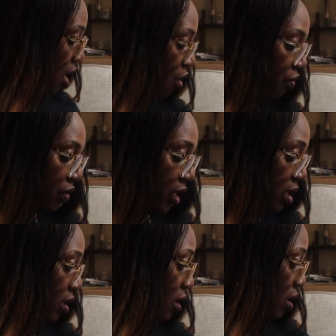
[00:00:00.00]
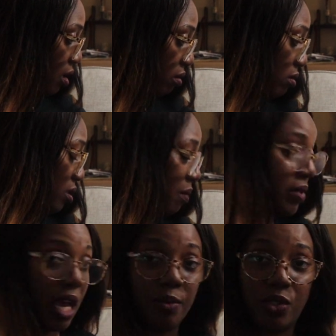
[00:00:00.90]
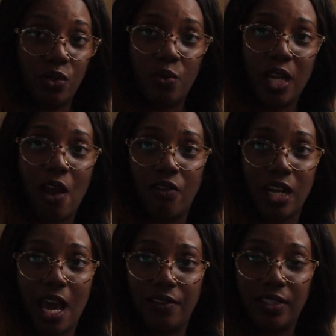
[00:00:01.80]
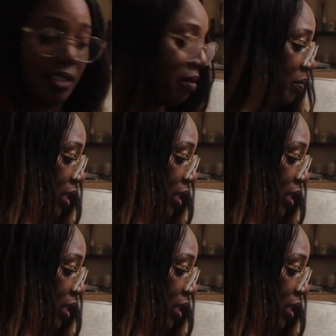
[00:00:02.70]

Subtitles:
hopefully sometime soon, when I run out of some